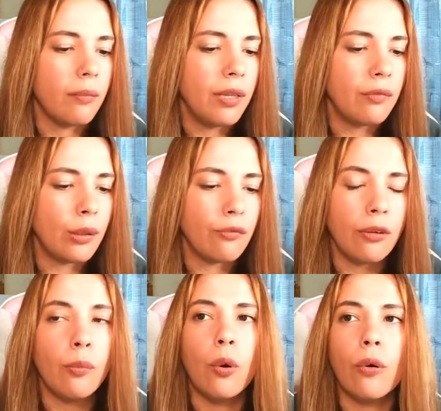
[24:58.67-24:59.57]
maybe
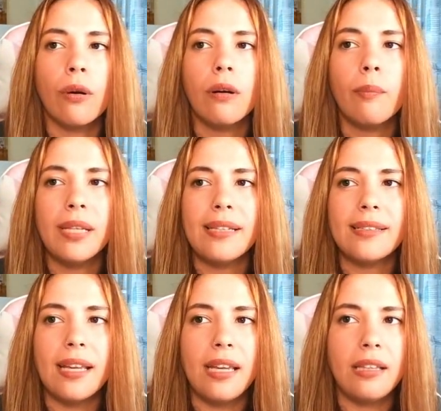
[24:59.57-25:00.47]
even more, but let's
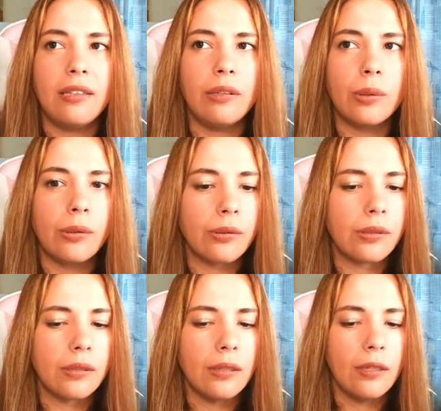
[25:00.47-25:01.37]
say 8 euros.